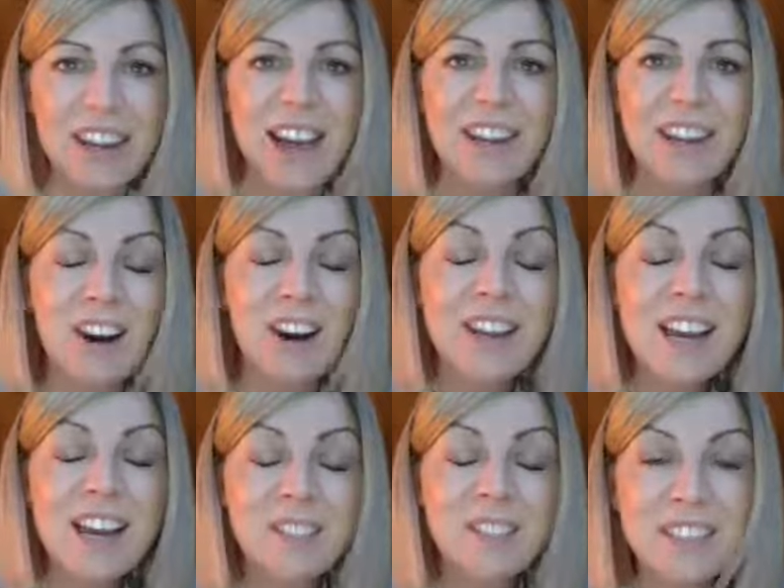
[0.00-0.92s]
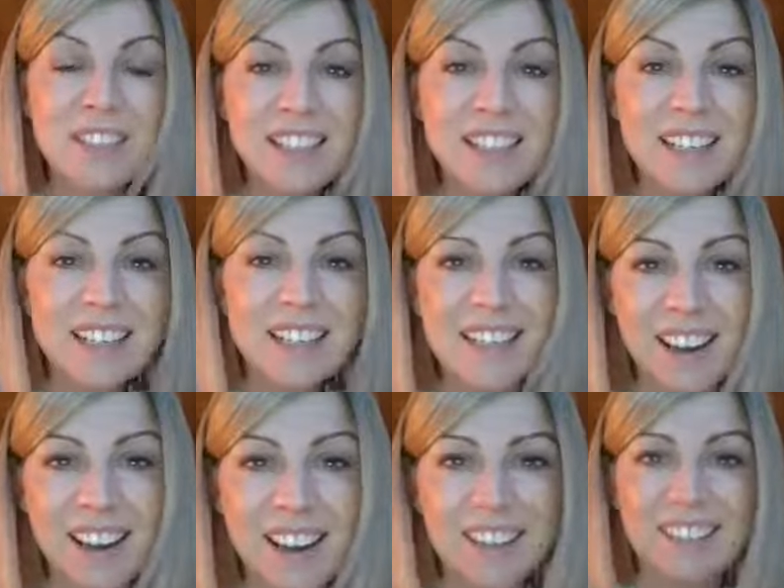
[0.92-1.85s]
I have seen this girl
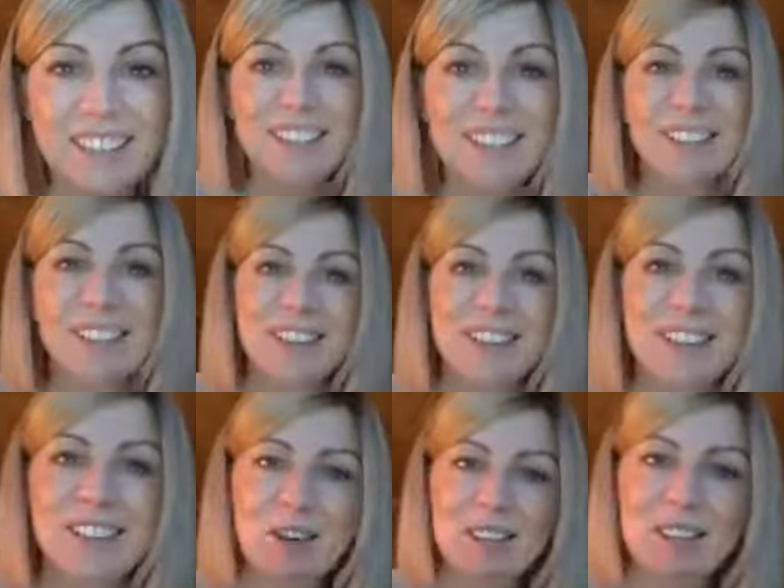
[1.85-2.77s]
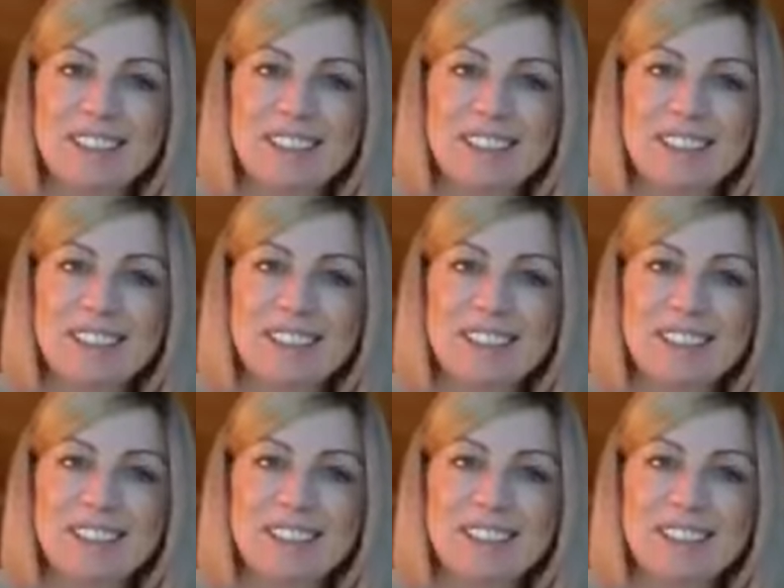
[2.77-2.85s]
go like this.